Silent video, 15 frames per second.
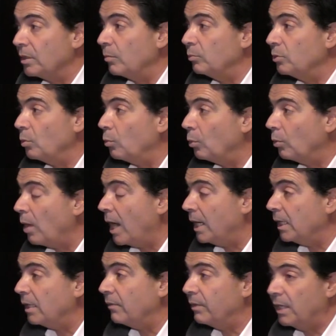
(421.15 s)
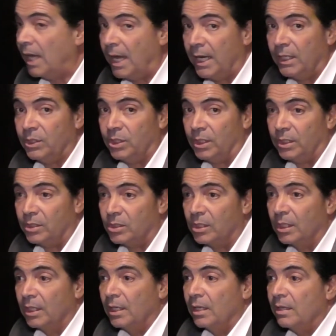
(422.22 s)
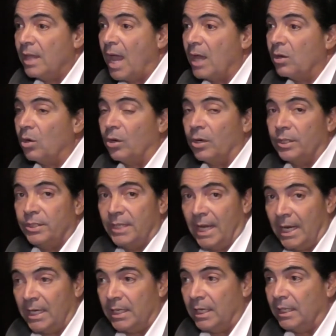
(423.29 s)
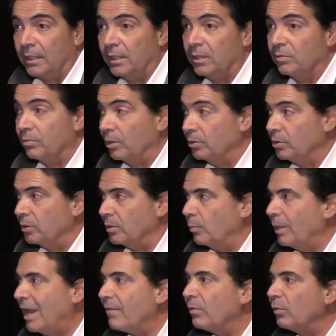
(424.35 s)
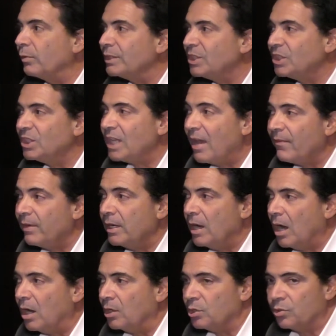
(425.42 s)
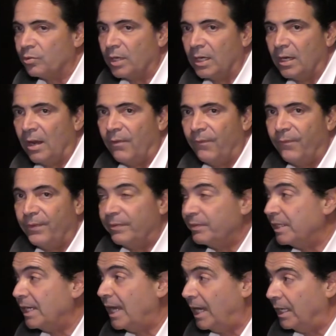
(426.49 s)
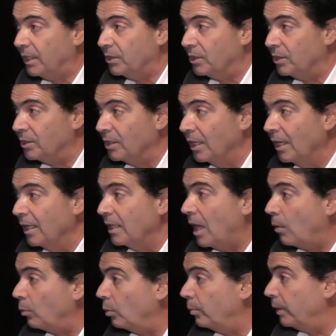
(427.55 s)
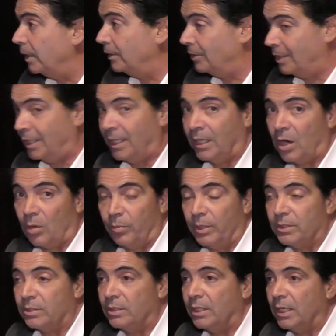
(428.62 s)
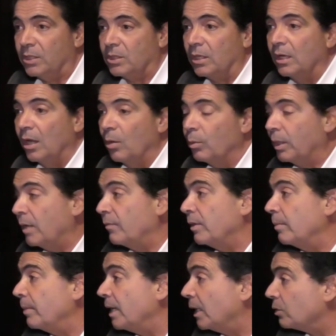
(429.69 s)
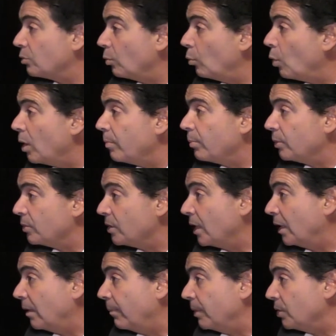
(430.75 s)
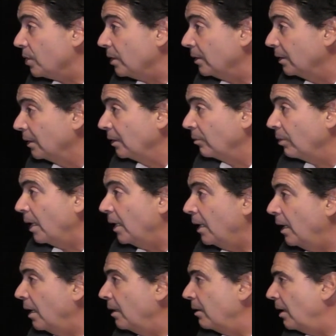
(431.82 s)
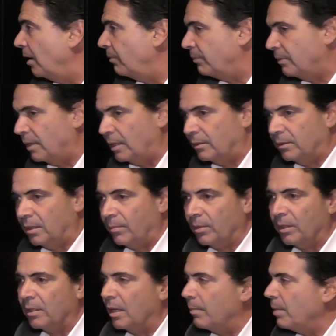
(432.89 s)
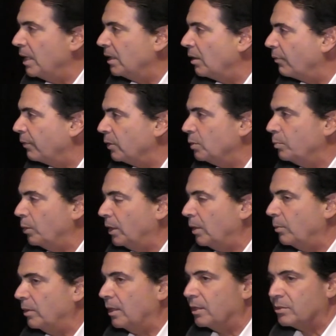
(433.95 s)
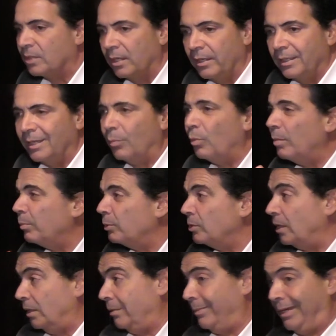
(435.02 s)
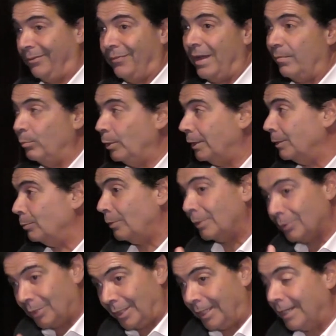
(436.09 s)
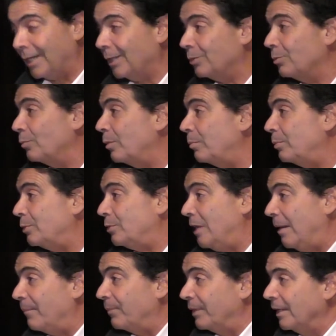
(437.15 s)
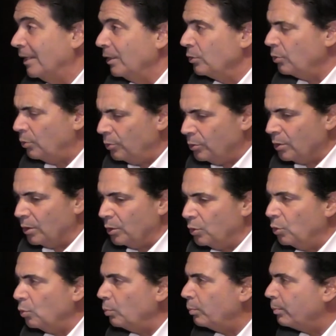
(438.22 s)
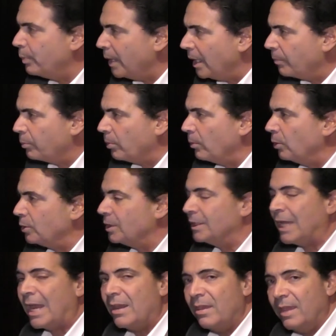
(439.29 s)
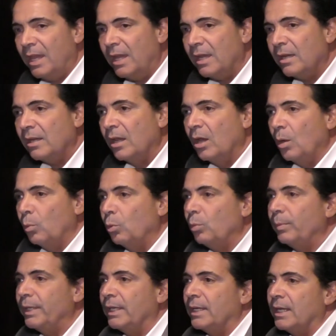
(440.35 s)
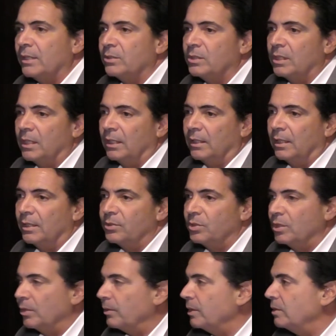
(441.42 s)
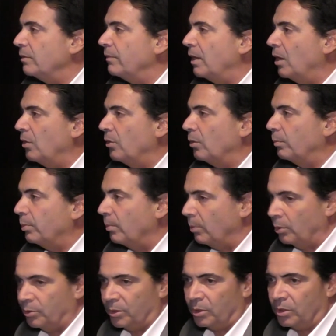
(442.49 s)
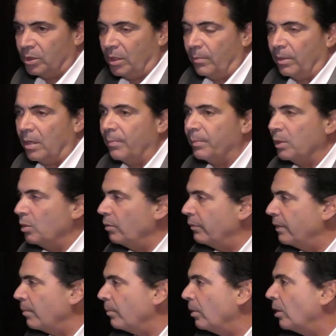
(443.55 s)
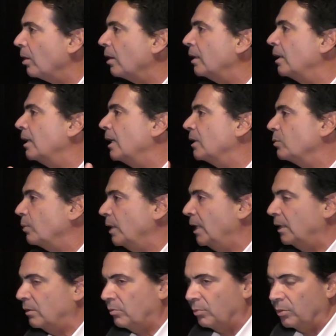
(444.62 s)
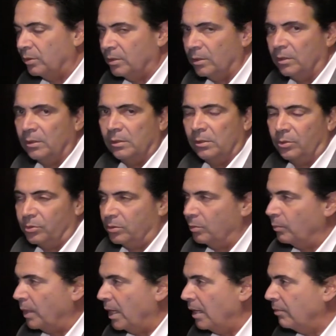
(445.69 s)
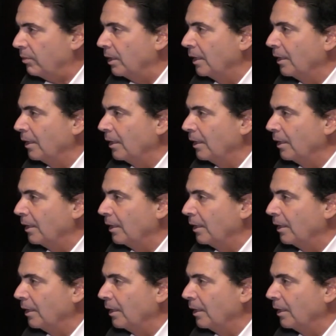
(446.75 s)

And so we're, any of the agents that are attending these roadshows, and we have over seven hundred fifty agents that will be seeing our presentation, we're giving them an extra one percent commission, right? And if they come on, they make their first booking with us, you get one percent. You make five bookings with us, you get an extra one percent. So those are the two big promotions. And then we'll be announcing a series of other promotions coming up in November, and then as we get through to close to Wave,